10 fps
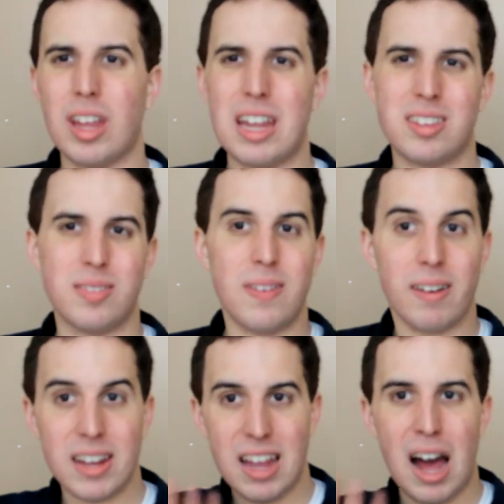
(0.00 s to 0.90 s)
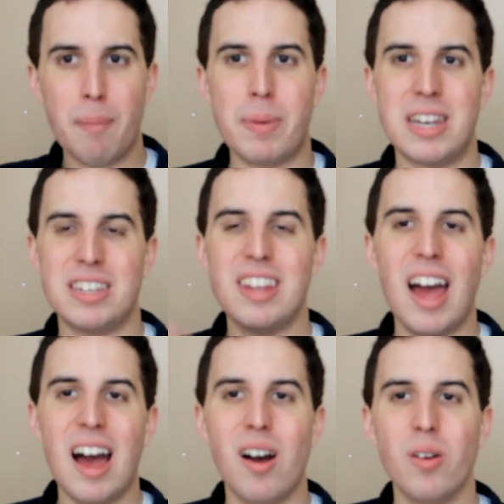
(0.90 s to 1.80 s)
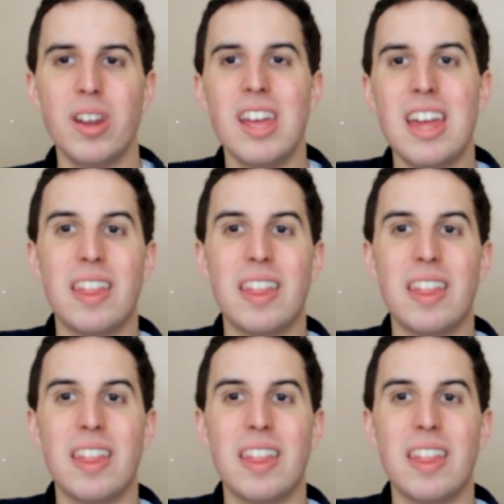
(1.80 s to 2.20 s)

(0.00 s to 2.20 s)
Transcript: it's very up and down,